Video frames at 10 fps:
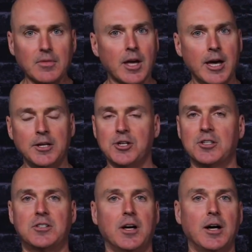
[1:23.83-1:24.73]
And
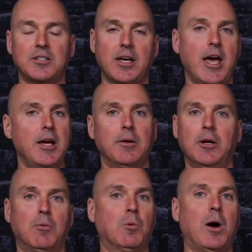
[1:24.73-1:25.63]
just say, hey,
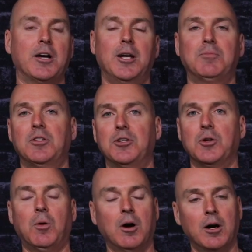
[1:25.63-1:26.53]
we're walking up to the
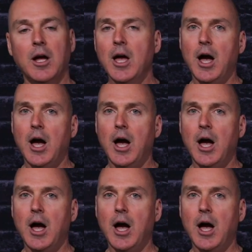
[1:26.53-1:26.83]
door.